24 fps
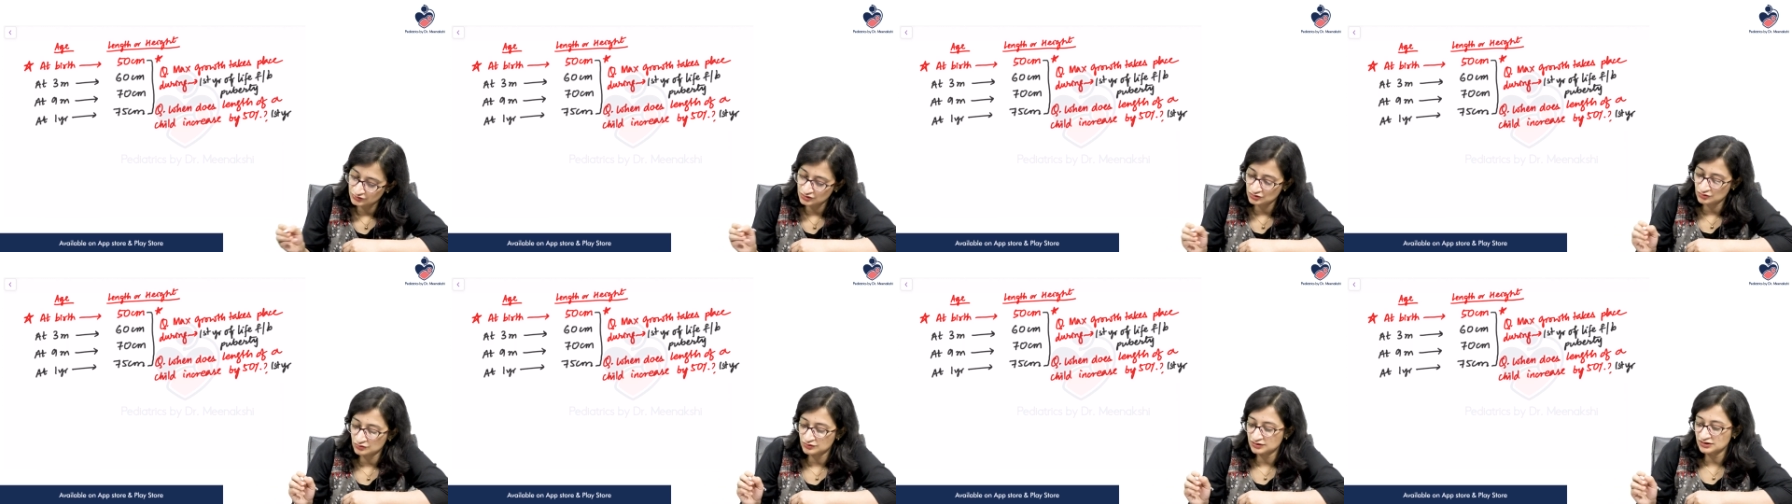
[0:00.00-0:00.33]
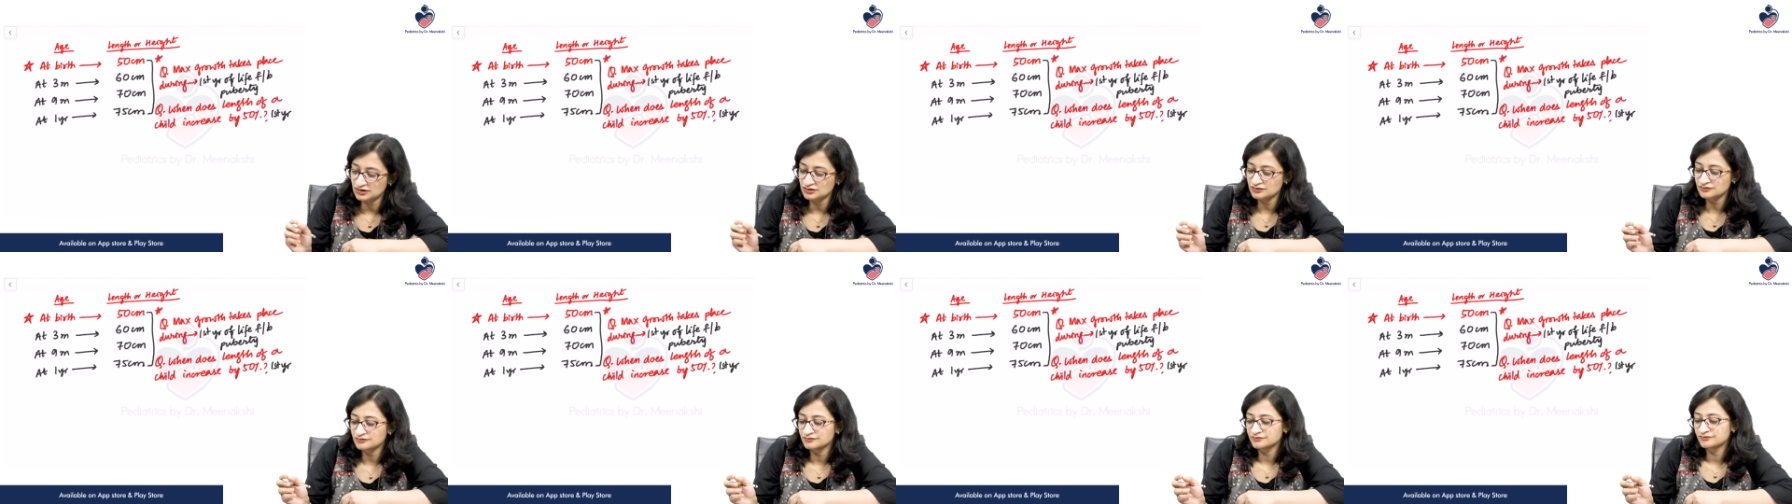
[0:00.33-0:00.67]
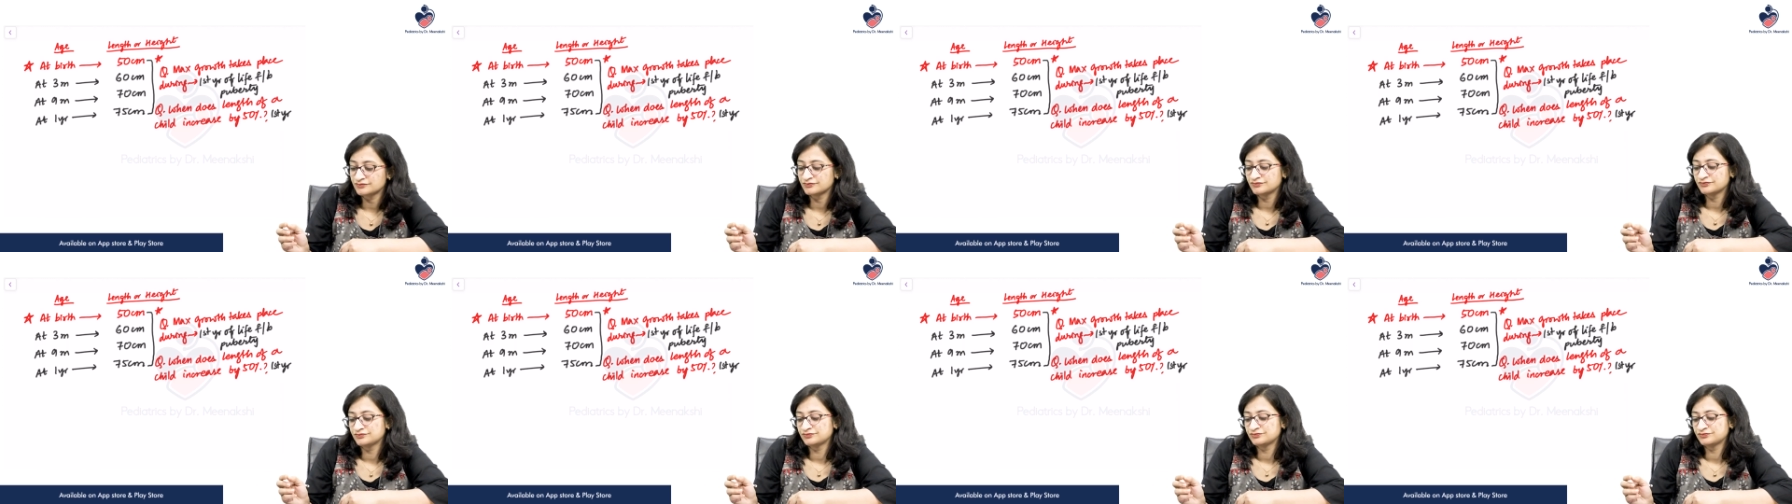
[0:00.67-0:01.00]
Okay.
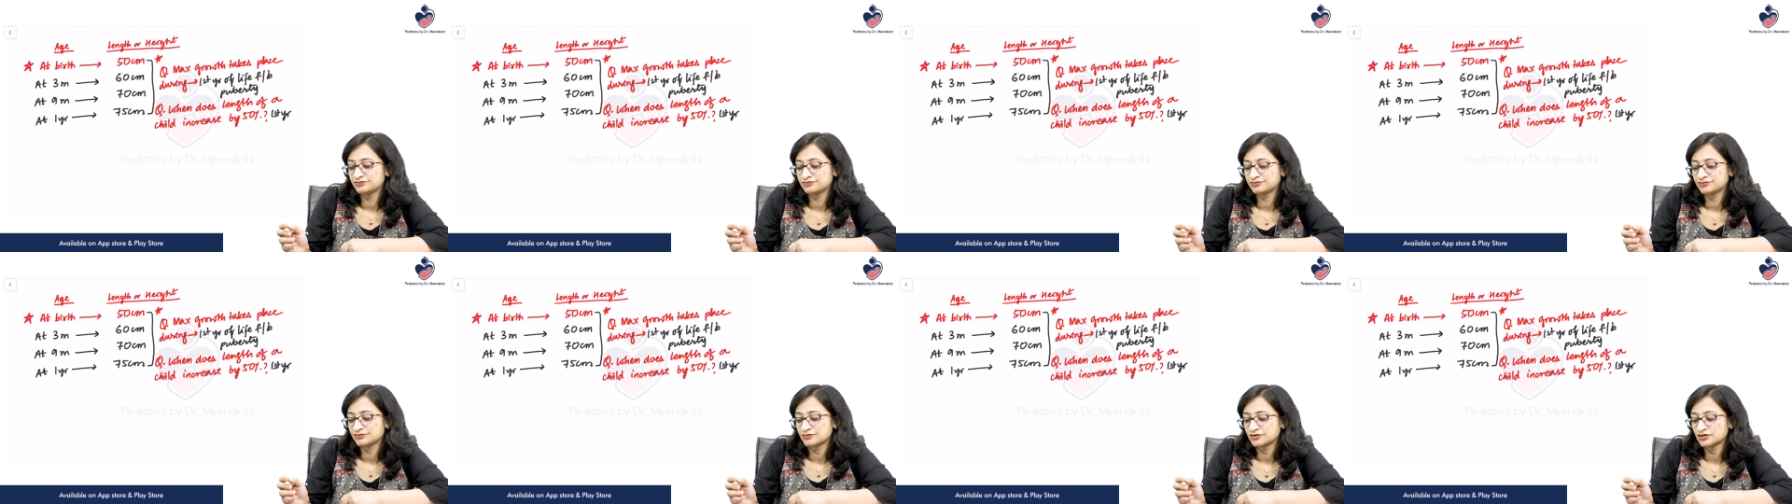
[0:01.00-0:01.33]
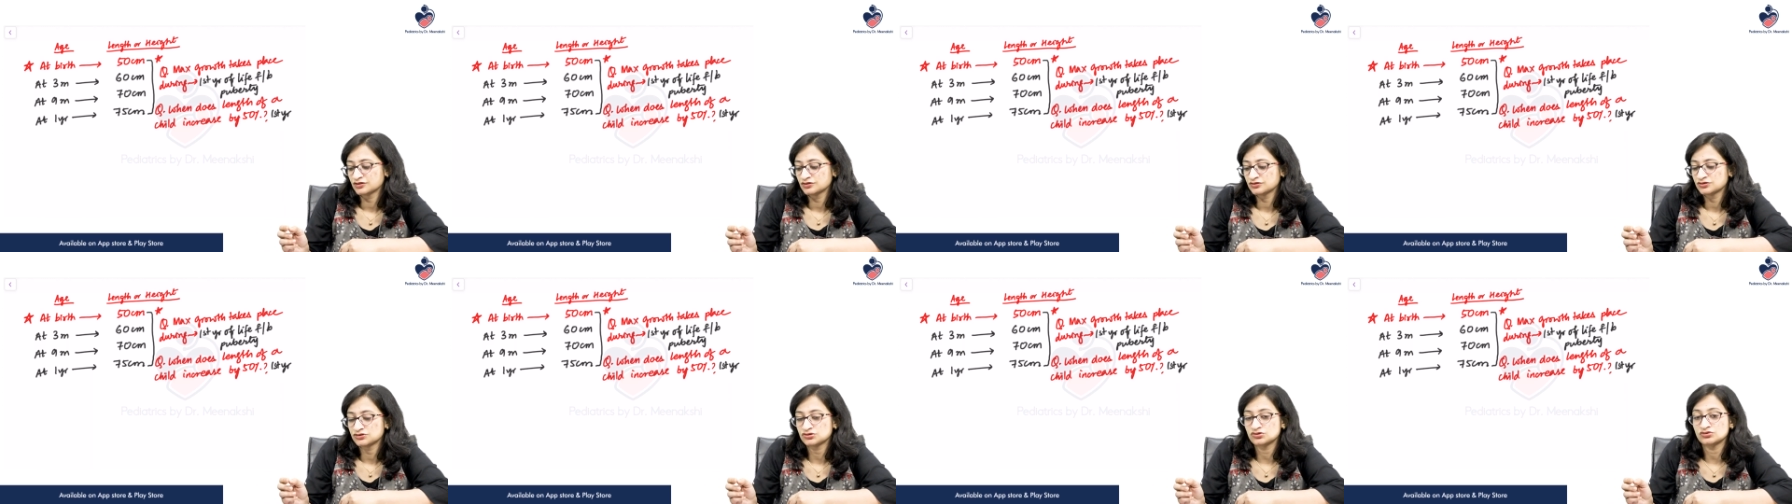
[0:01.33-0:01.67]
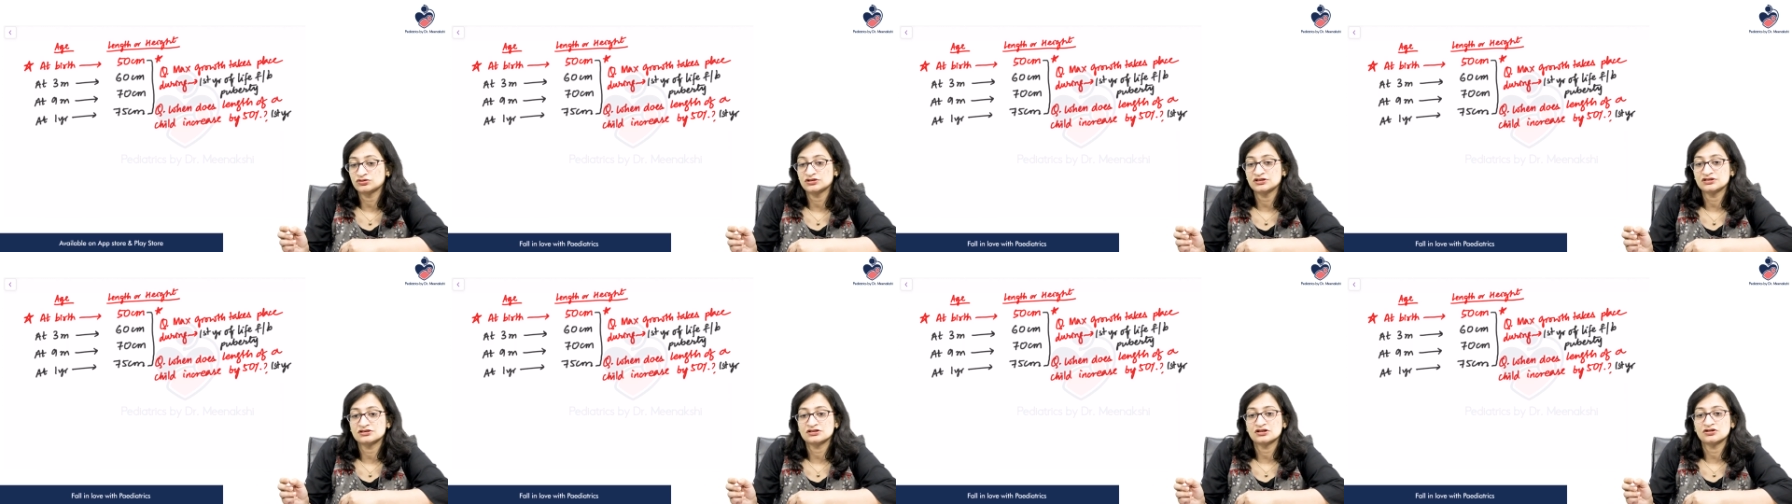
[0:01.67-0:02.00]
So
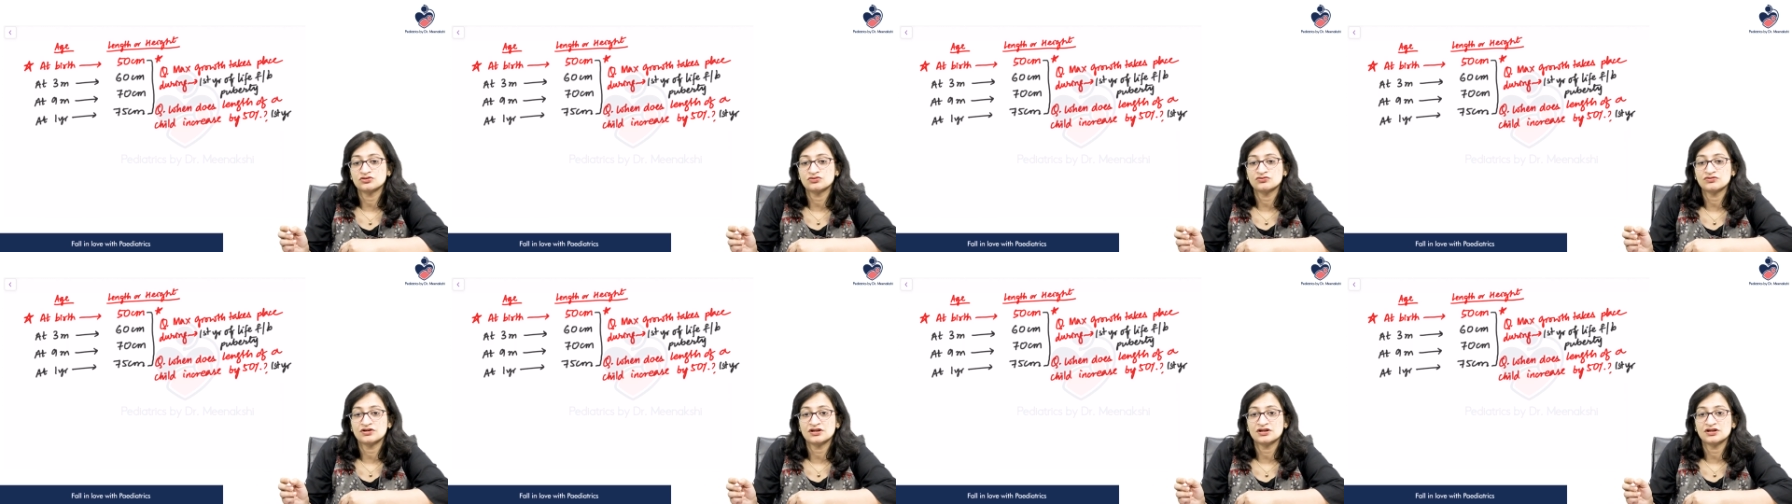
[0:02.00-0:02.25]
these are two